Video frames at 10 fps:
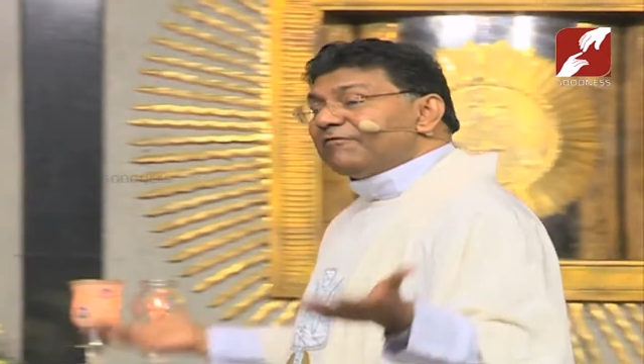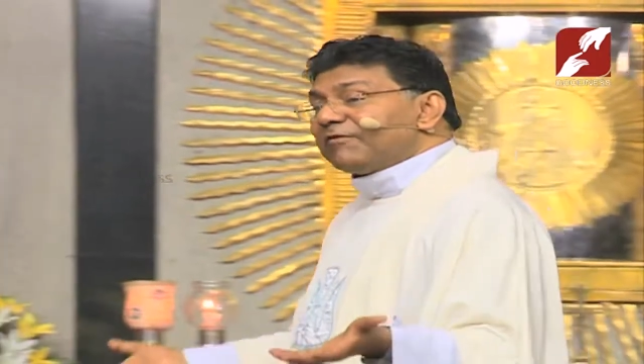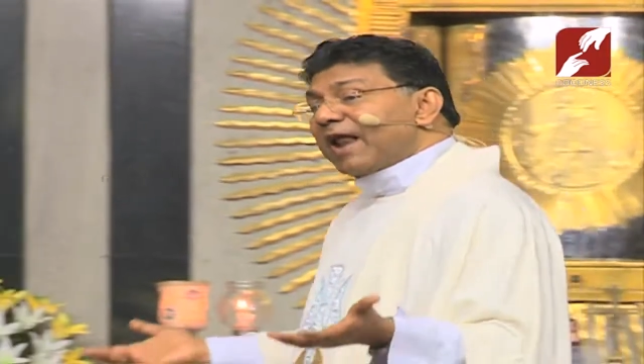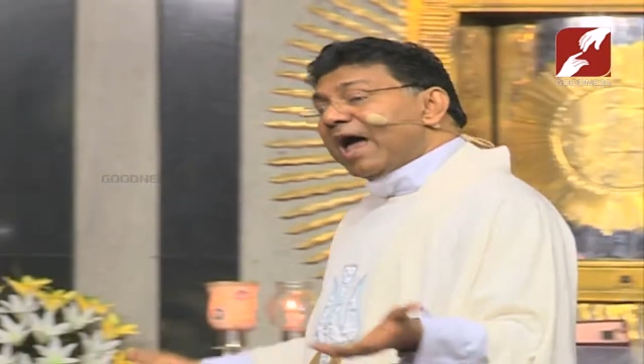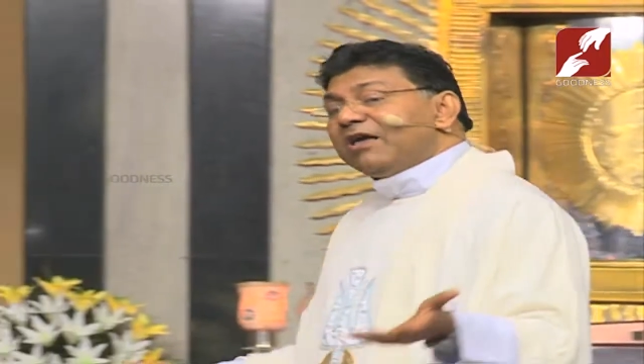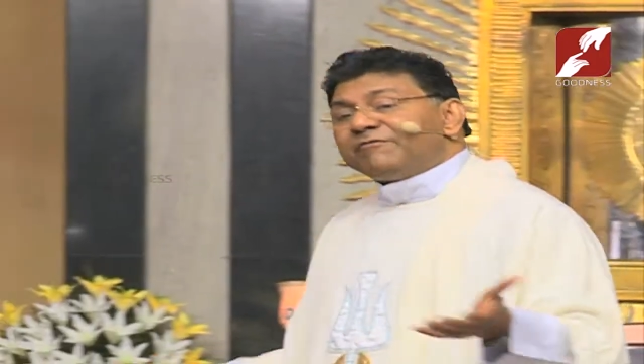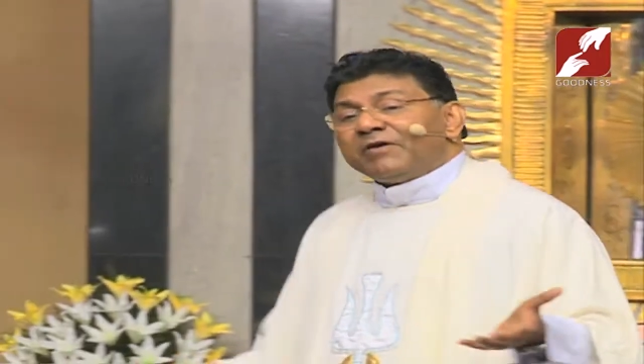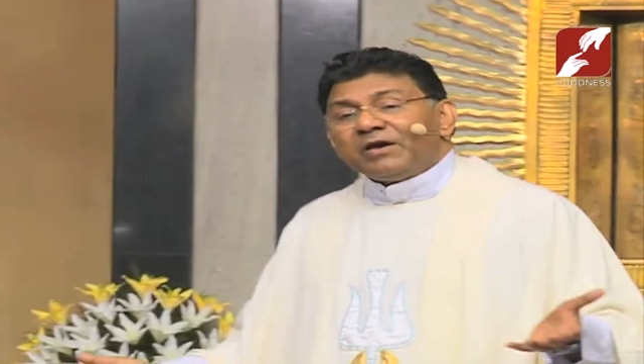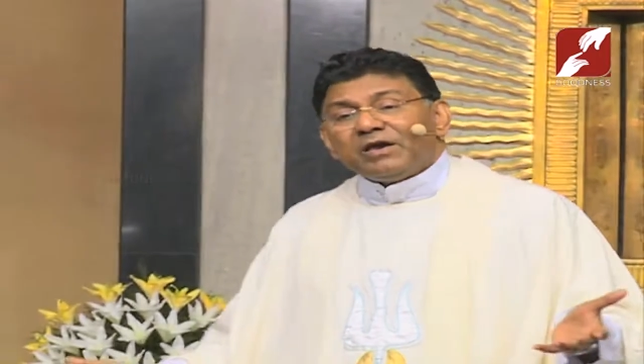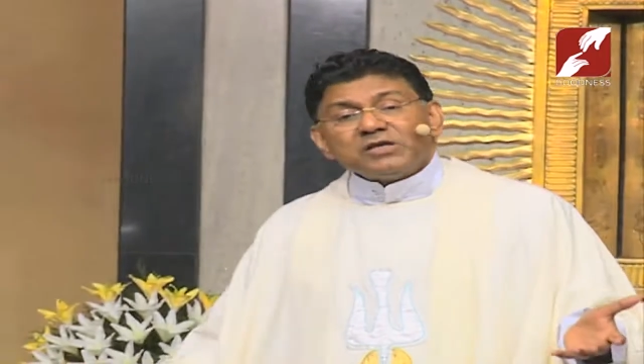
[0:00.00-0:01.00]
of life
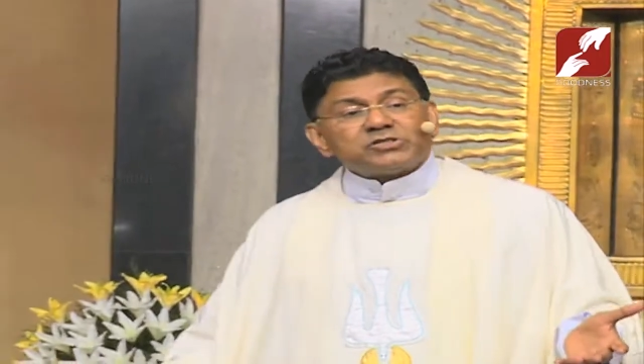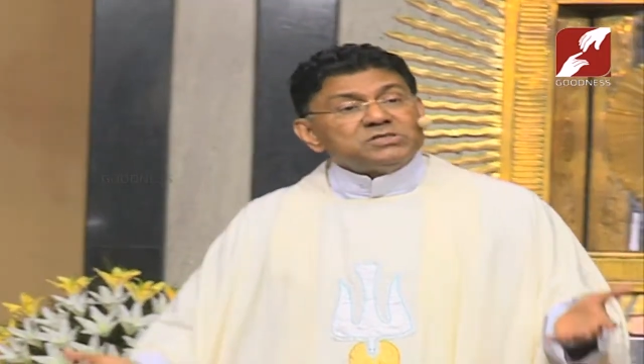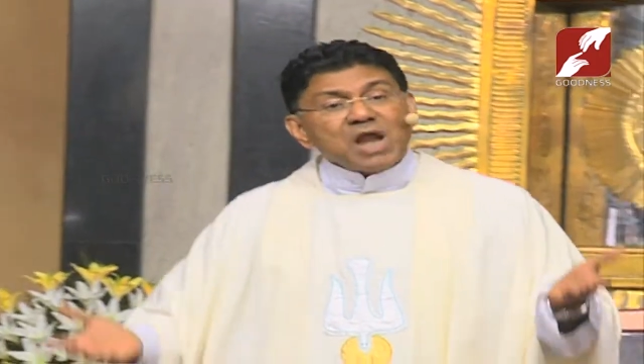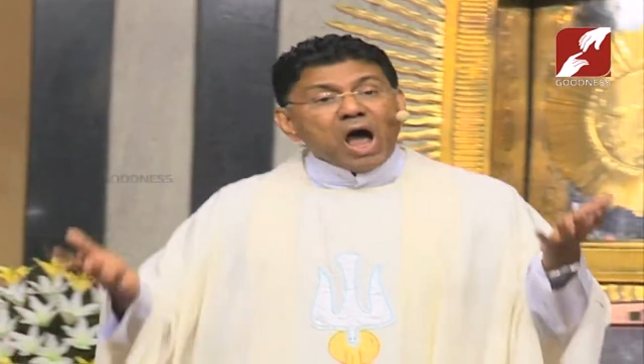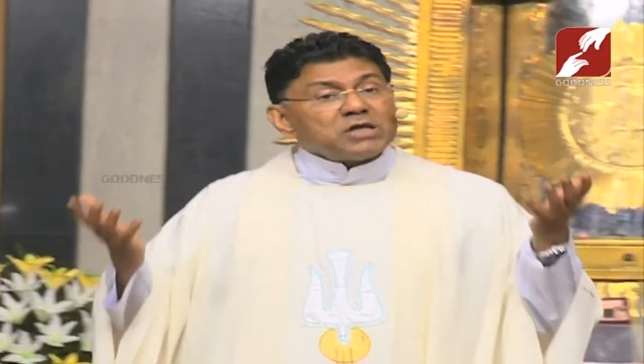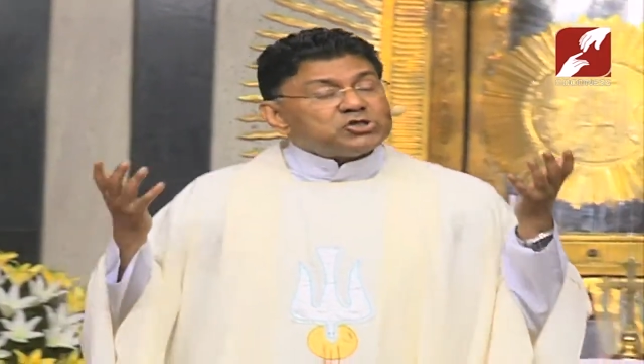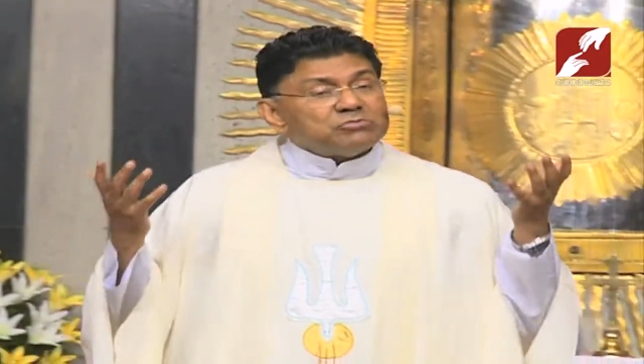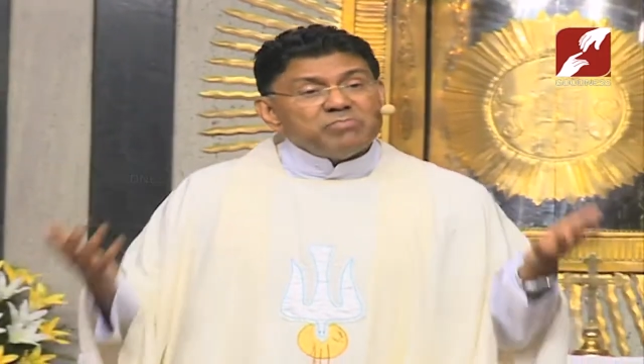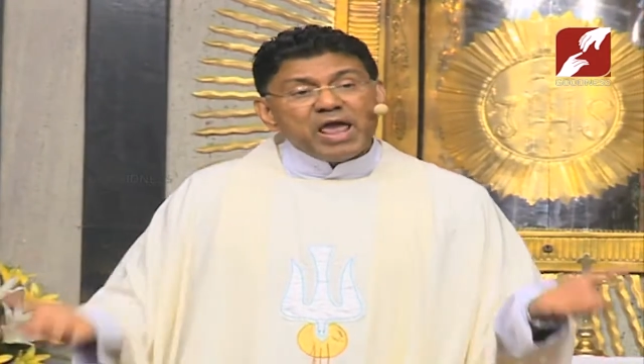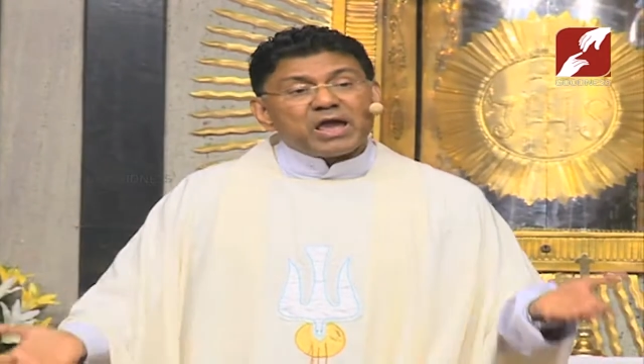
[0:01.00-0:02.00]
is not to
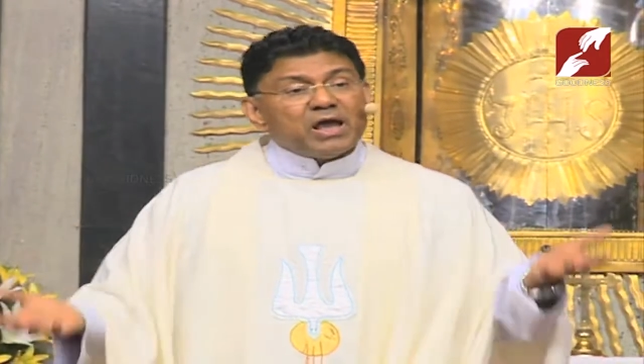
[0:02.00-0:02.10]
make